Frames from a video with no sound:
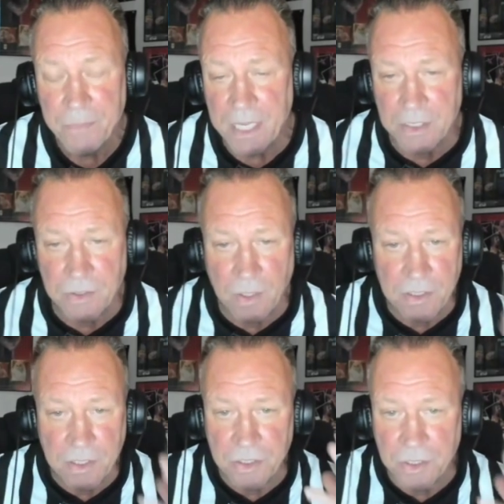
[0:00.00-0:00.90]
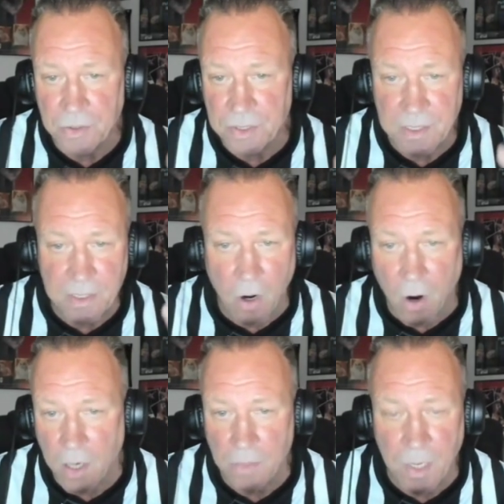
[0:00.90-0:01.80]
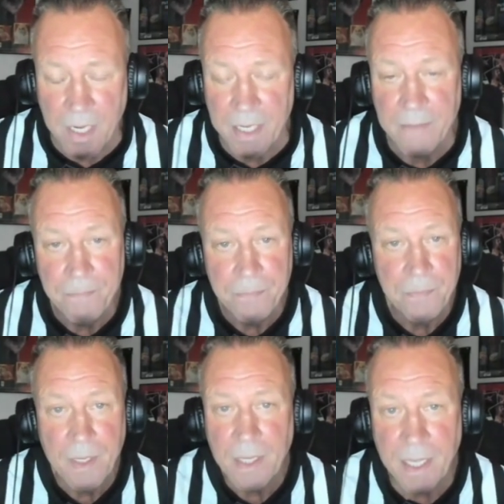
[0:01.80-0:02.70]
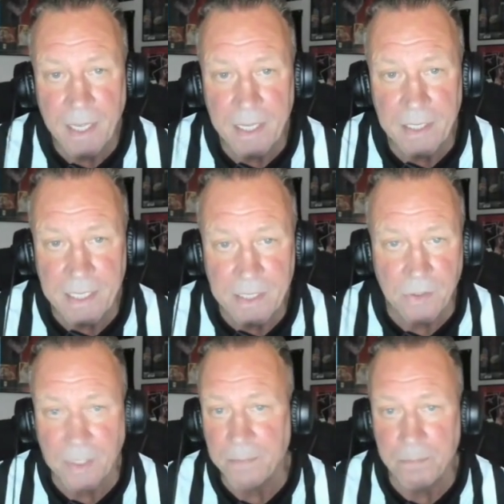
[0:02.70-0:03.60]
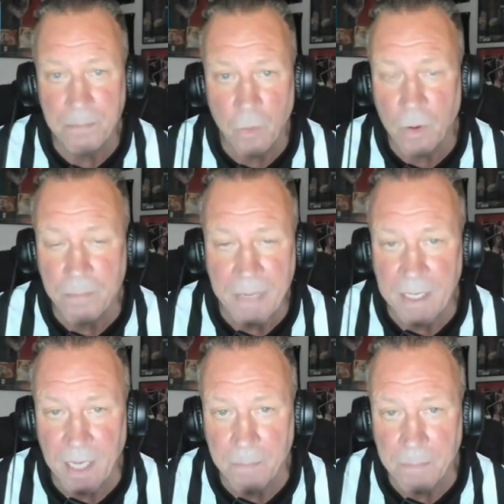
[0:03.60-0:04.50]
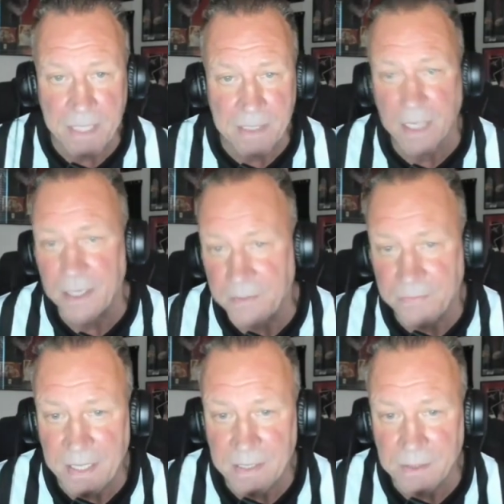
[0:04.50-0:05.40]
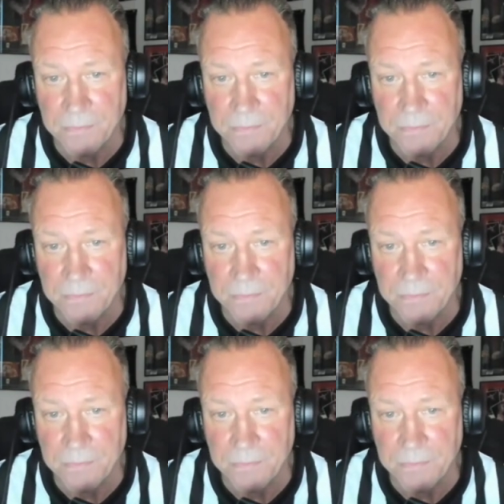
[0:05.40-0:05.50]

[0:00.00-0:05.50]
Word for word: He starts to juice the hard way, and he's looking more beat up, but he's on the offensive